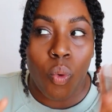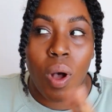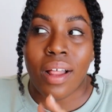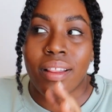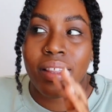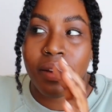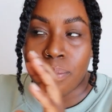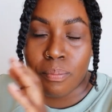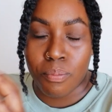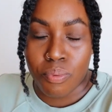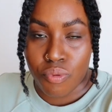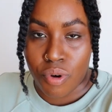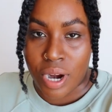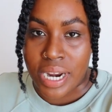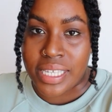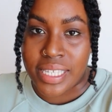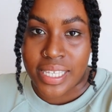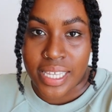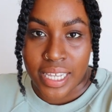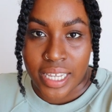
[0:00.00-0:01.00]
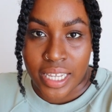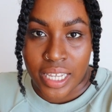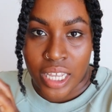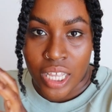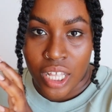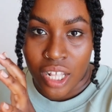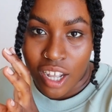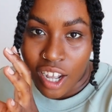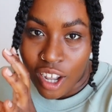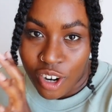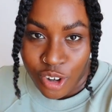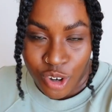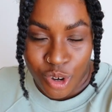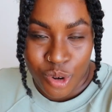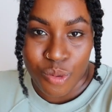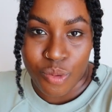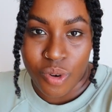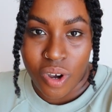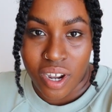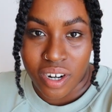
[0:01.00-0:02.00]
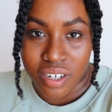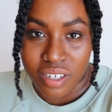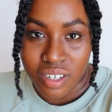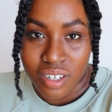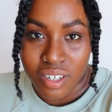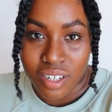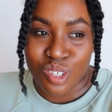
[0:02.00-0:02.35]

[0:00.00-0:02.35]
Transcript: while embracing a new one.